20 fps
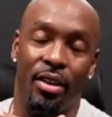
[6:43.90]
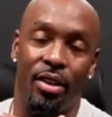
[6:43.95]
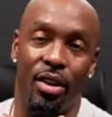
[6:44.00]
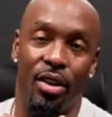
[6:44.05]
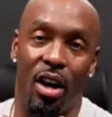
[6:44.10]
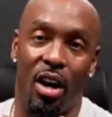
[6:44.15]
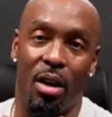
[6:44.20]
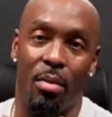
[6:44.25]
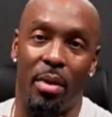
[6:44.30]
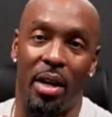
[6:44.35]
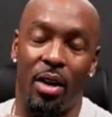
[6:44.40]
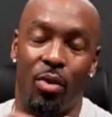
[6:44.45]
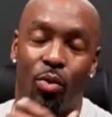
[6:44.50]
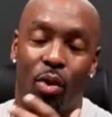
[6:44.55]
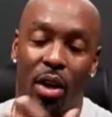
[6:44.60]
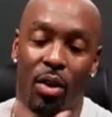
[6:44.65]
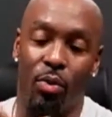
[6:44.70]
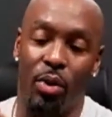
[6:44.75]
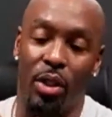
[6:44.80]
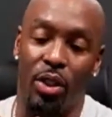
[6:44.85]
You know what I mean?
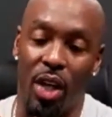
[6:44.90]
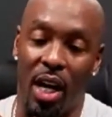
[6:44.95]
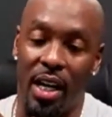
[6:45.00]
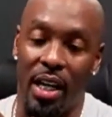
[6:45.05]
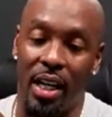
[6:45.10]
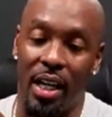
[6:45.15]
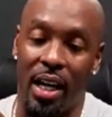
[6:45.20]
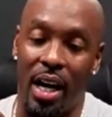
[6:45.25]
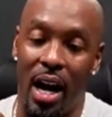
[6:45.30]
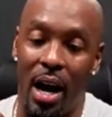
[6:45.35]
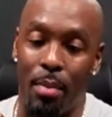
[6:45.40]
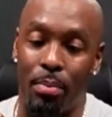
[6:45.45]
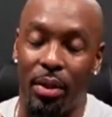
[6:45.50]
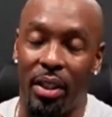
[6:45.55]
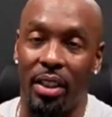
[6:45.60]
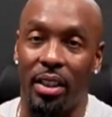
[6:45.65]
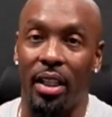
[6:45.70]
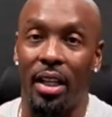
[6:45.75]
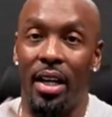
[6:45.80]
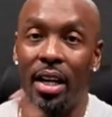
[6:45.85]
What are we trying to
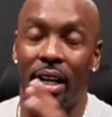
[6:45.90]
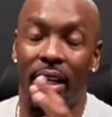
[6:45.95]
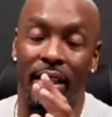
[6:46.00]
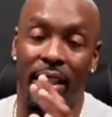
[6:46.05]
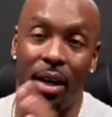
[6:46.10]
accomplish?